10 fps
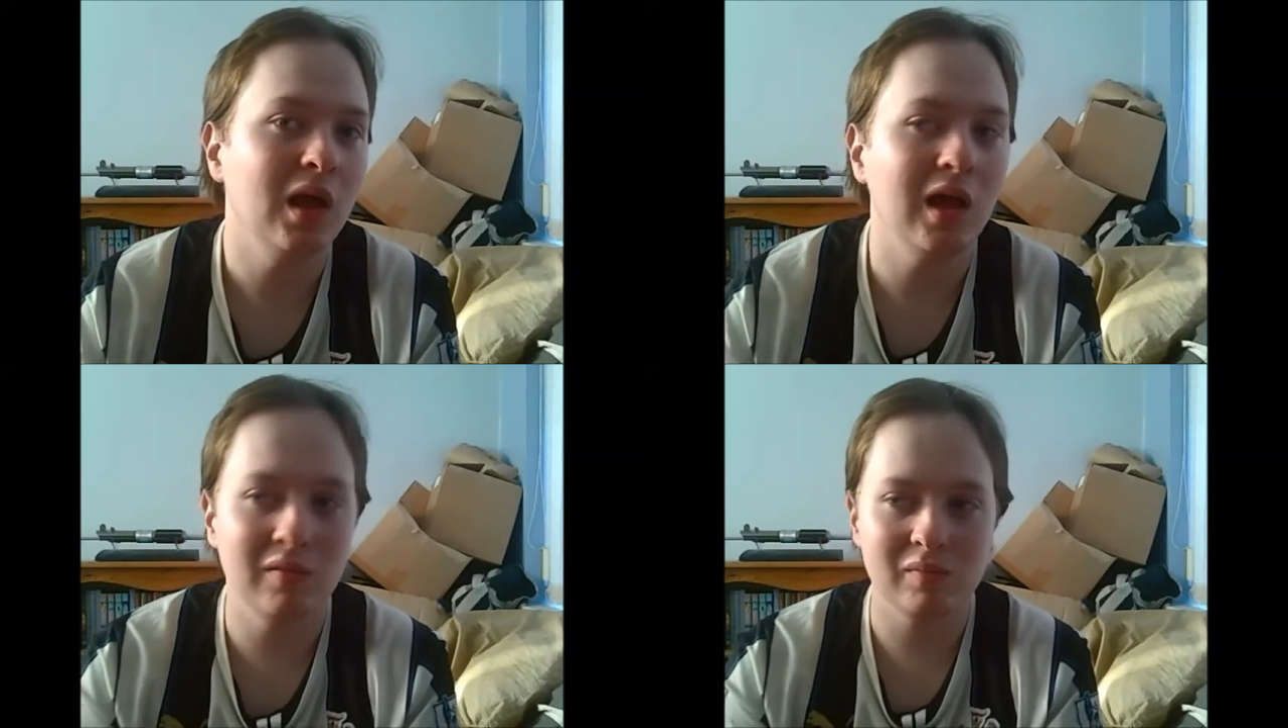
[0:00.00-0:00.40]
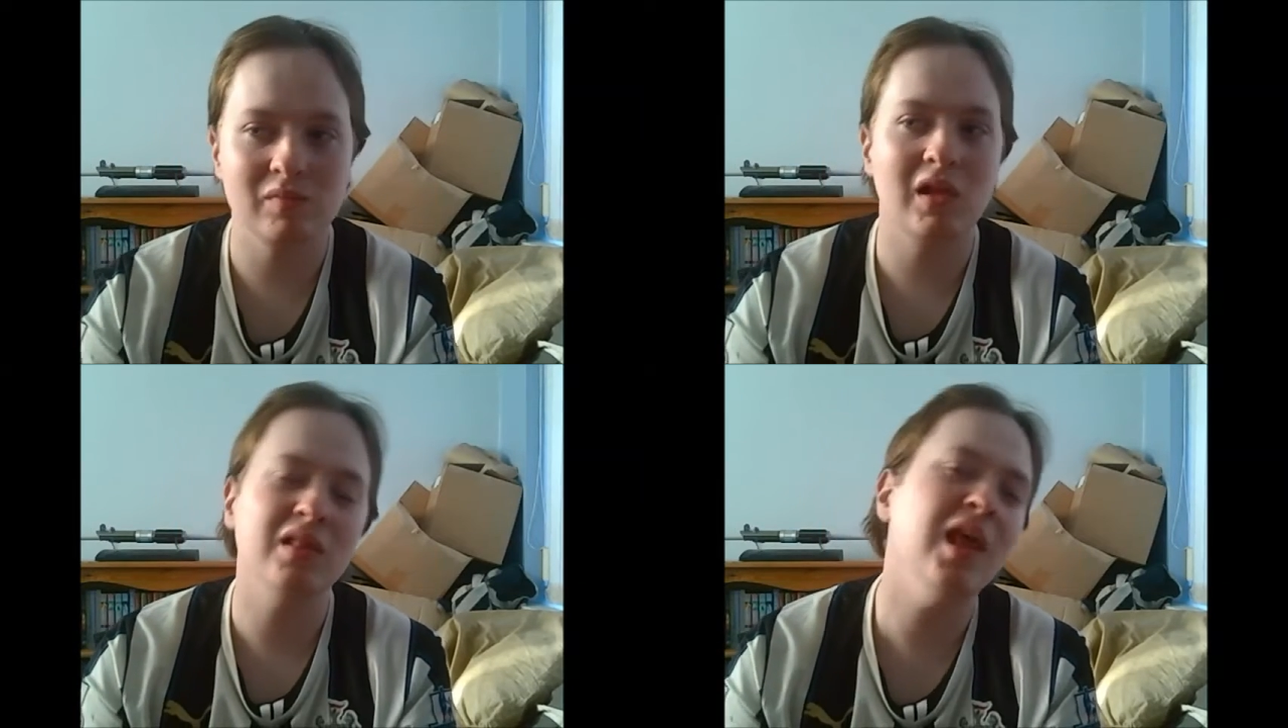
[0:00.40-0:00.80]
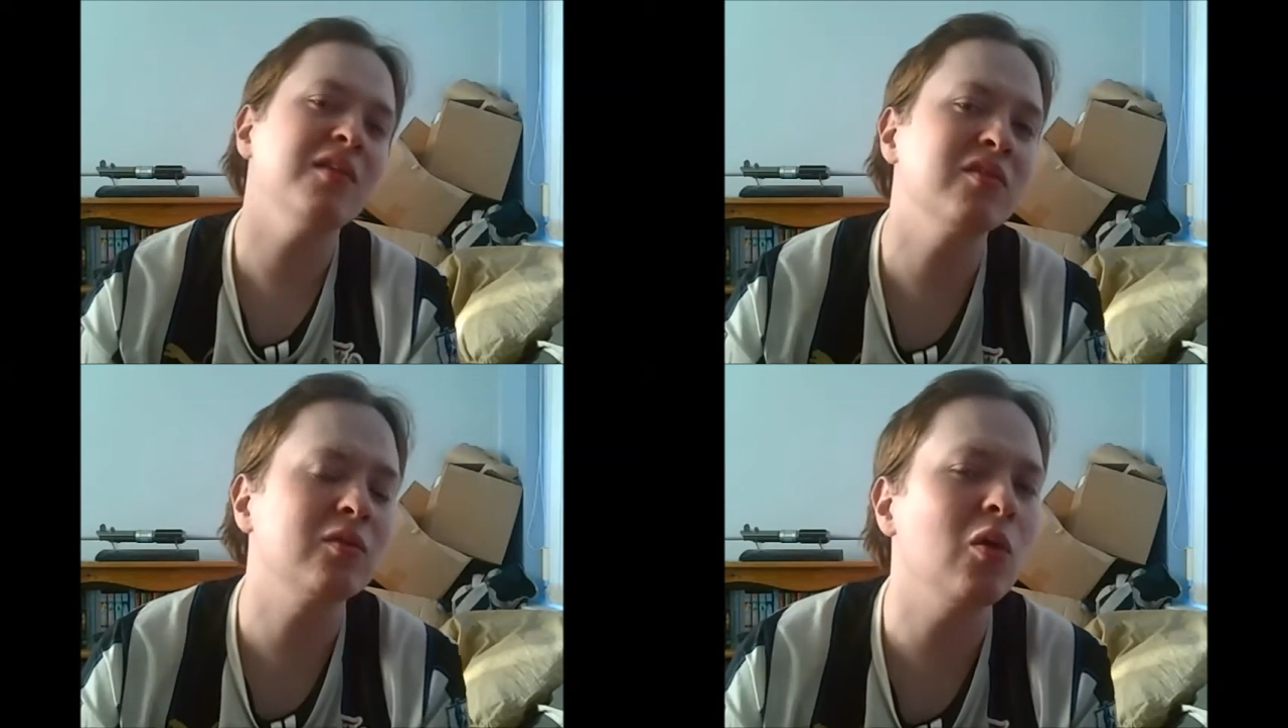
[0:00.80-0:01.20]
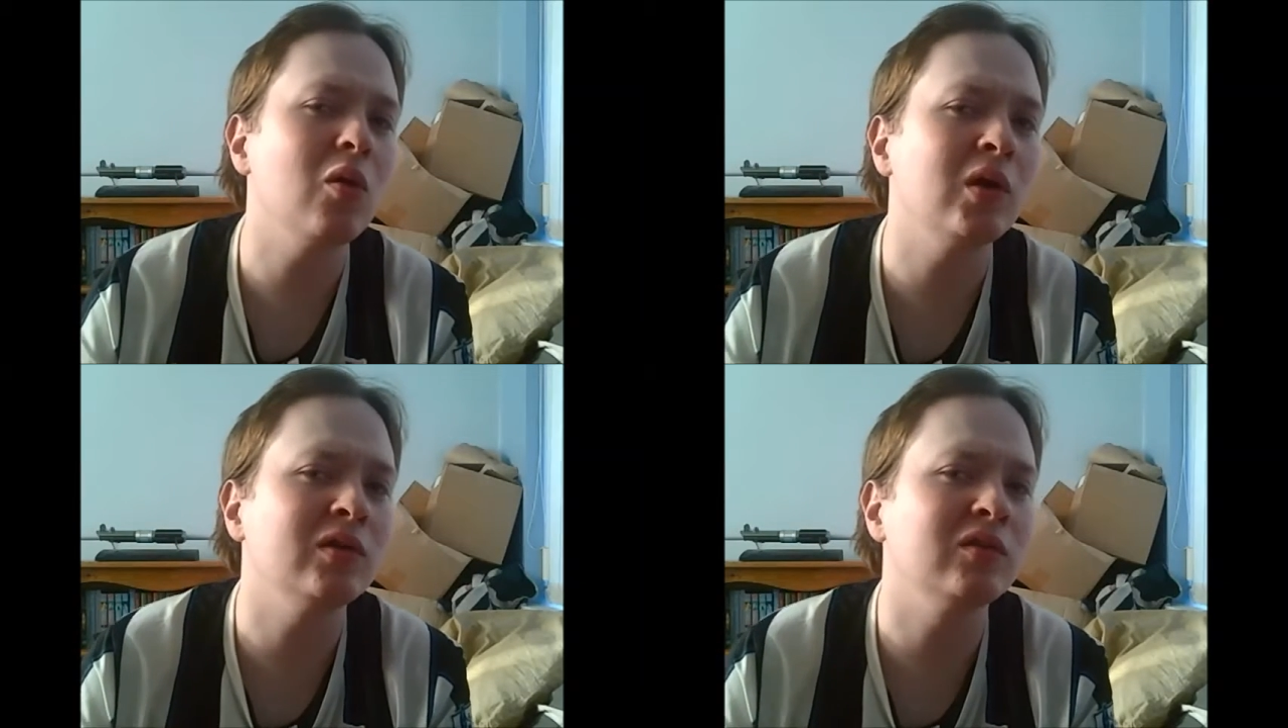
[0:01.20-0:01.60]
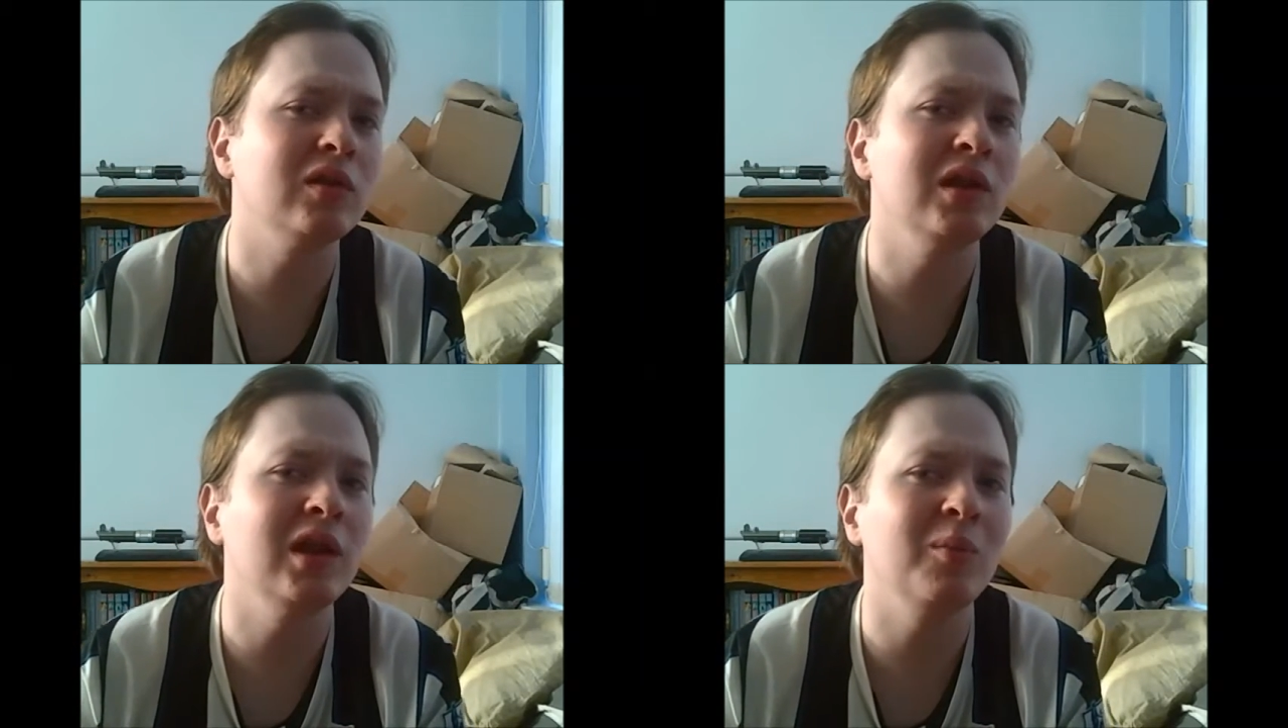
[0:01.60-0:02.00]
I'll, let's go on
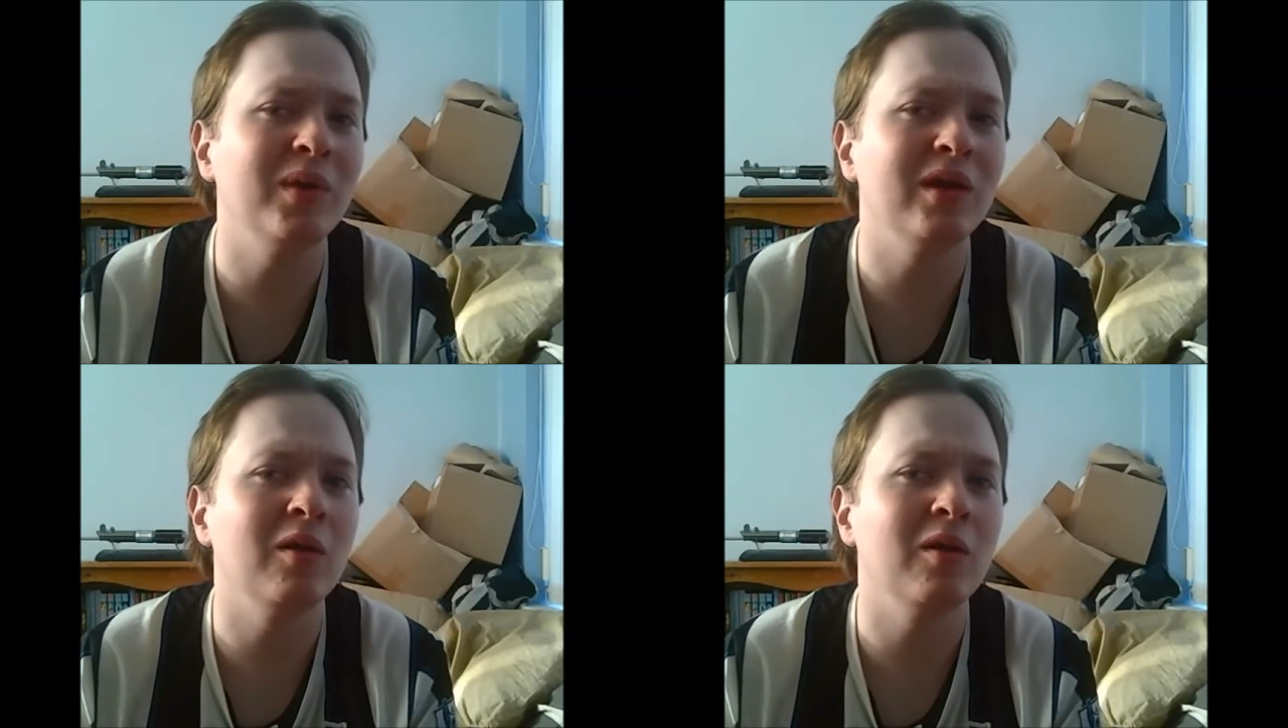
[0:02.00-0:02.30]
a little bit